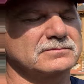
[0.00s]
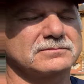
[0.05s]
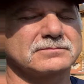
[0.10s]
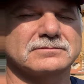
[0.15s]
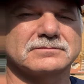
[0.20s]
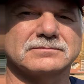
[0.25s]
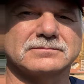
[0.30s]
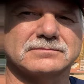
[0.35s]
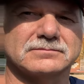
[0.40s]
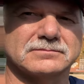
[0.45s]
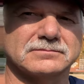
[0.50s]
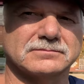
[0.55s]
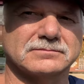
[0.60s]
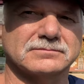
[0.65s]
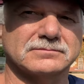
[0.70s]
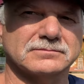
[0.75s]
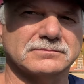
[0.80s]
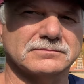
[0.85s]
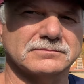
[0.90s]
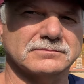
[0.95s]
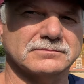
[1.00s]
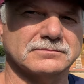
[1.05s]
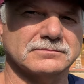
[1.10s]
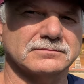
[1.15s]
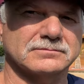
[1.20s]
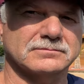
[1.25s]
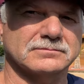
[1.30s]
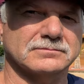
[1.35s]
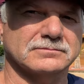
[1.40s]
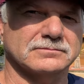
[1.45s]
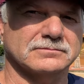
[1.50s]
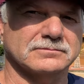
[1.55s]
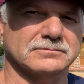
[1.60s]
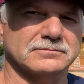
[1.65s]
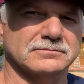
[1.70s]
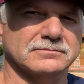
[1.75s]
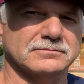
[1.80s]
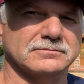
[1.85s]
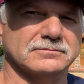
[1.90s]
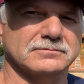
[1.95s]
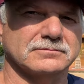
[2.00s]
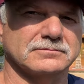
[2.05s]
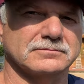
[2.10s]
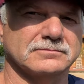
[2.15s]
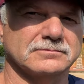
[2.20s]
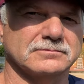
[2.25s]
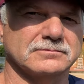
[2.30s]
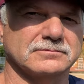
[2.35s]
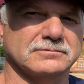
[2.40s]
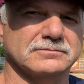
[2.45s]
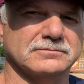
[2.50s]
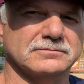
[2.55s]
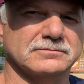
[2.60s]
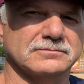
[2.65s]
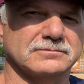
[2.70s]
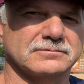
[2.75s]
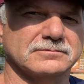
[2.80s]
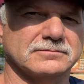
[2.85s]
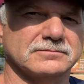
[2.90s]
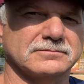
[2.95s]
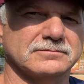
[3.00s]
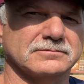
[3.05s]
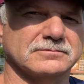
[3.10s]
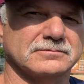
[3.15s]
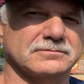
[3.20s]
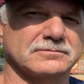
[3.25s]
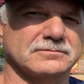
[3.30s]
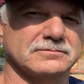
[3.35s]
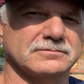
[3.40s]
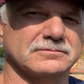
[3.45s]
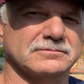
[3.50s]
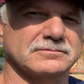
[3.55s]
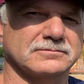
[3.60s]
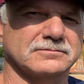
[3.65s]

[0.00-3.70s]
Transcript: No words are spoken by the person on screen.